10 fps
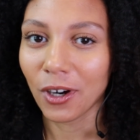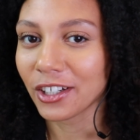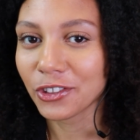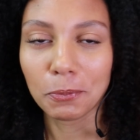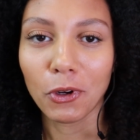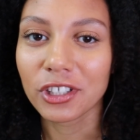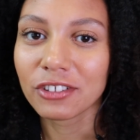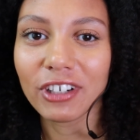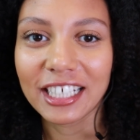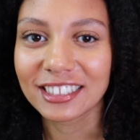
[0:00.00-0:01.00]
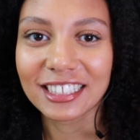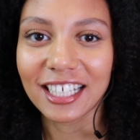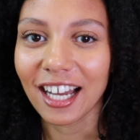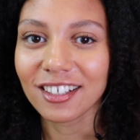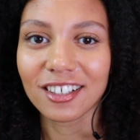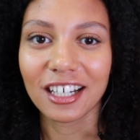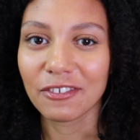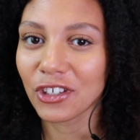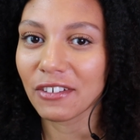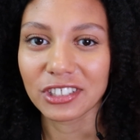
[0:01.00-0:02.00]
Are you born and raised in Ghana?
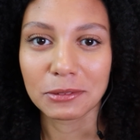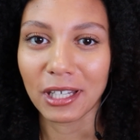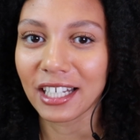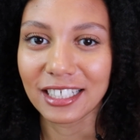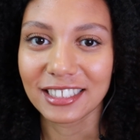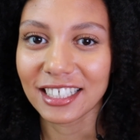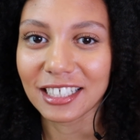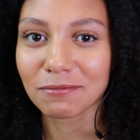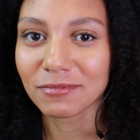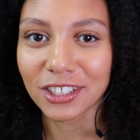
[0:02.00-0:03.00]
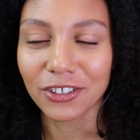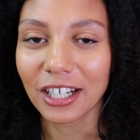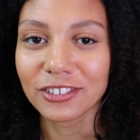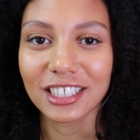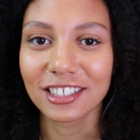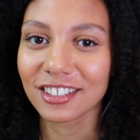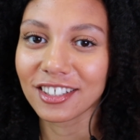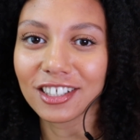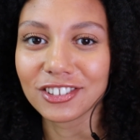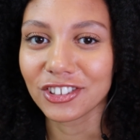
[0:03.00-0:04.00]
Have you ever spent any time, outside of the
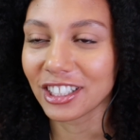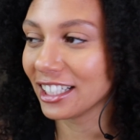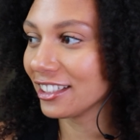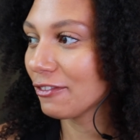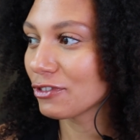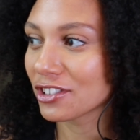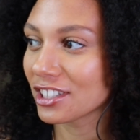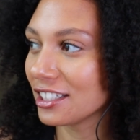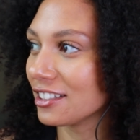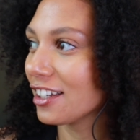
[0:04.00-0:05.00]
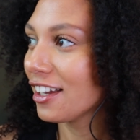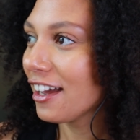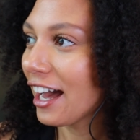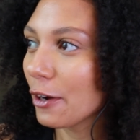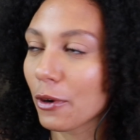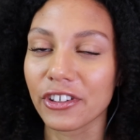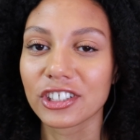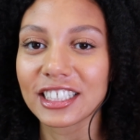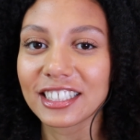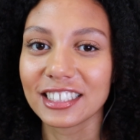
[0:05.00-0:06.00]
country, and have you seen how other
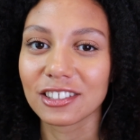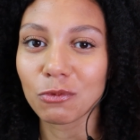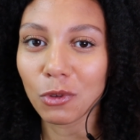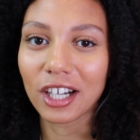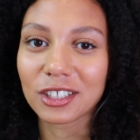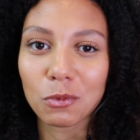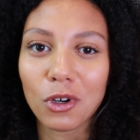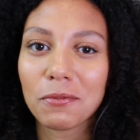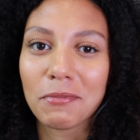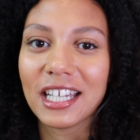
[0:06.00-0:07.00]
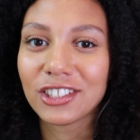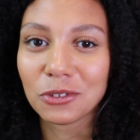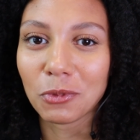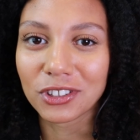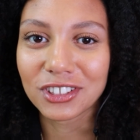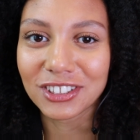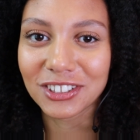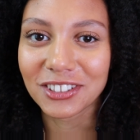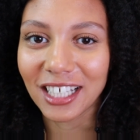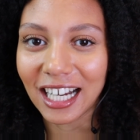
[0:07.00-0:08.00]
cities have worked? What made you want to
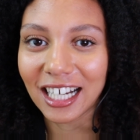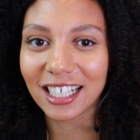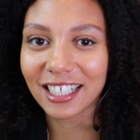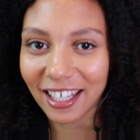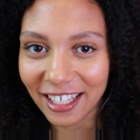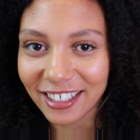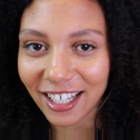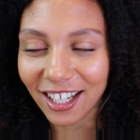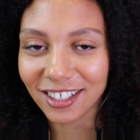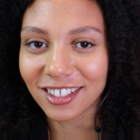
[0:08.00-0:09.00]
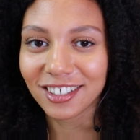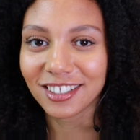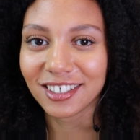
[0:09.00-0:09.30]
do that in Ghana?